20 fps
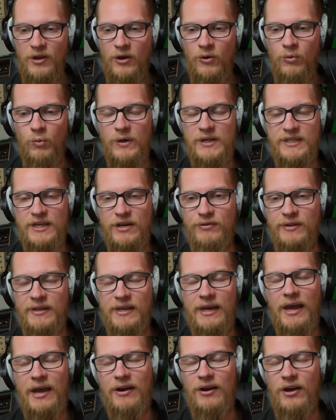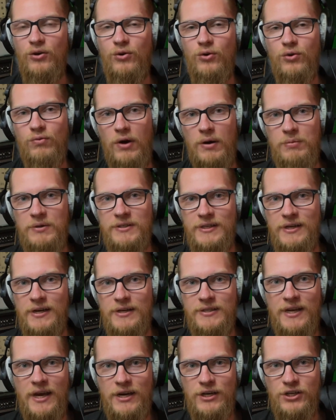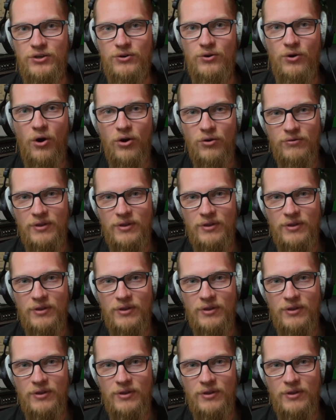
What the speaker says: We definitely get a good representation of